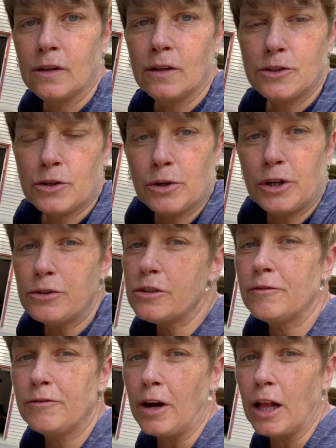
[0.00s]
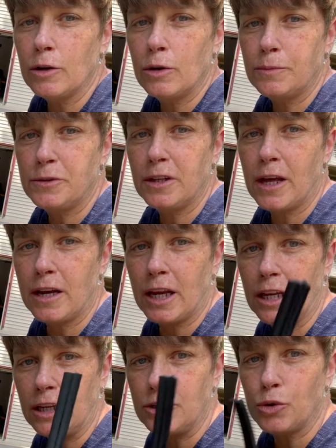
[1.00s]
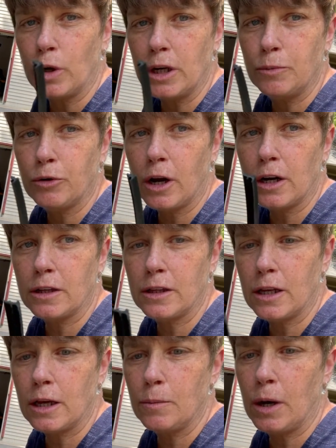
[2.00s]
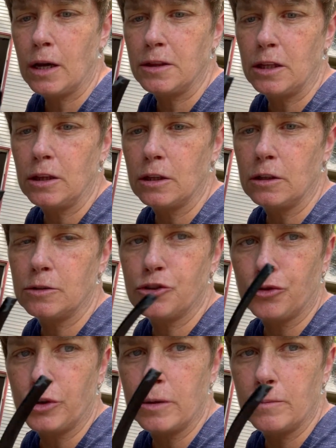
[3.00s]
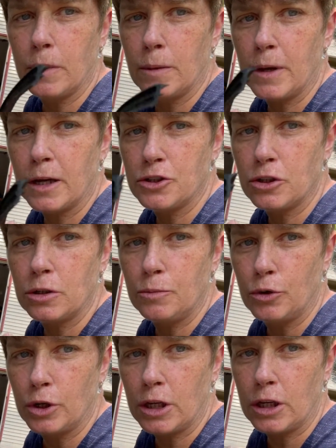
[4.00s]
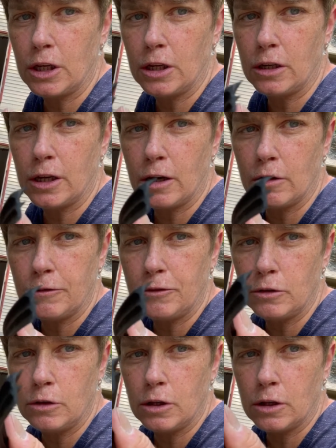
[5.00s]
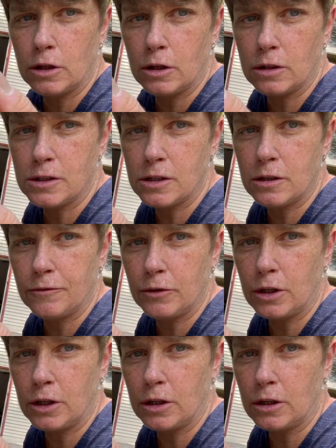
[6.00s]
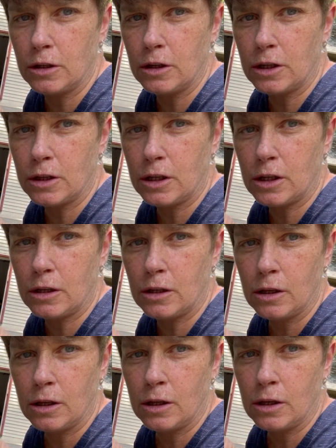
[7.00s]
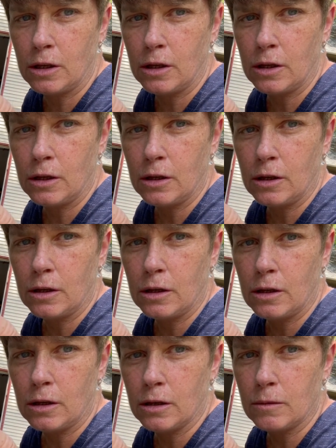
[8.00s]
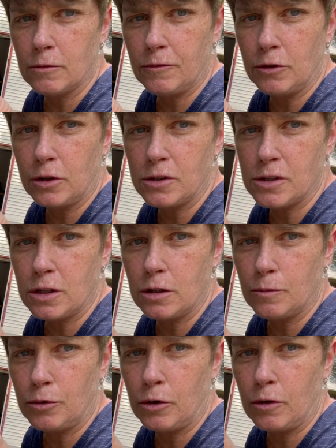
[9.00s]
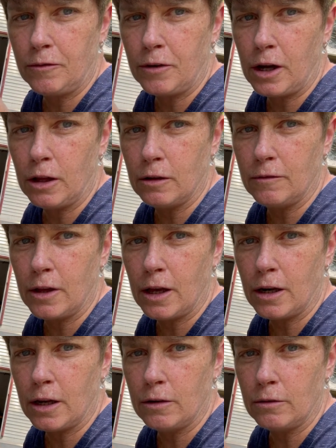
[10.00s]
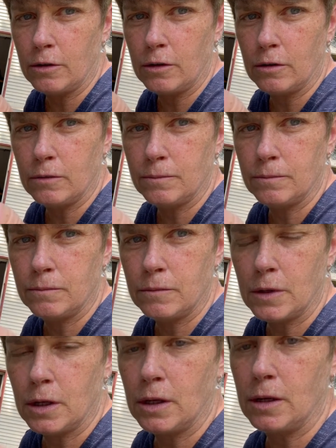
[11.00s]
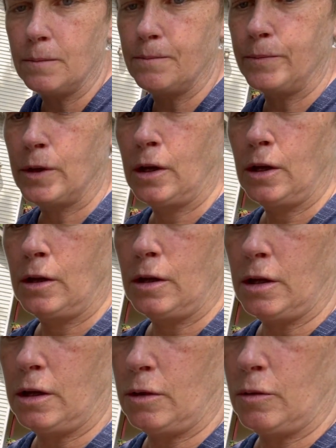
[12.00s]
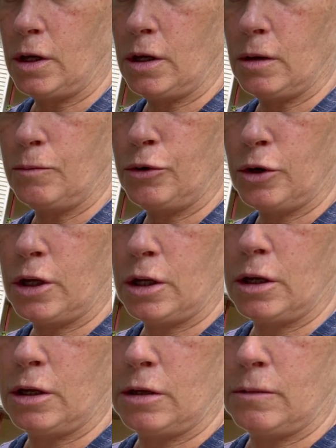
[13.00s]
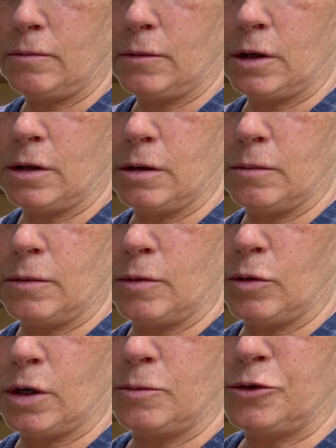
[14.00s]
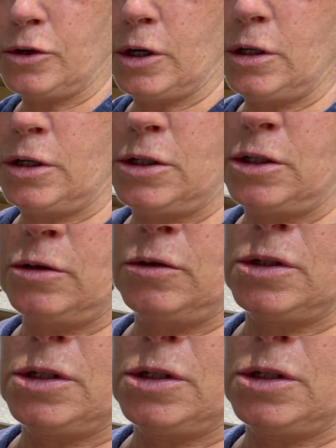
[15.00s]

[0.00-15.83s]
So here's a follow-up to that 80/20 product that I bought, the little trim. I'm actually putting it in now, and if you look, let's see if we can get a good look at the, yeah, if you can see the profile of that, I don't know. Anyway, I'm putting it in, and what I'm trying to do is